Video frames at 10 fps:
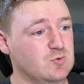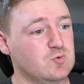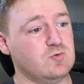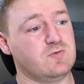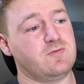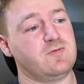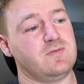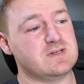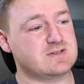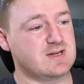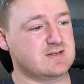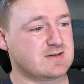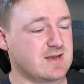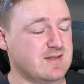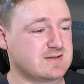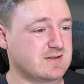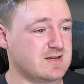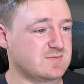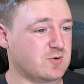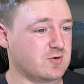Oof, this
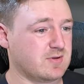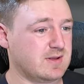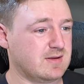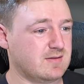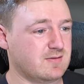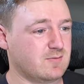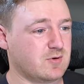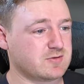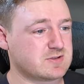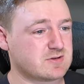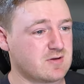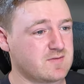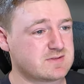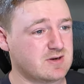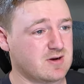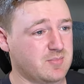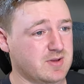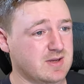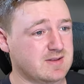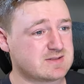aged poorly. Walsh is obviously not
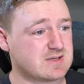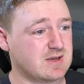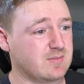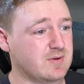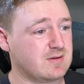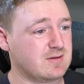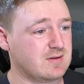playing this game.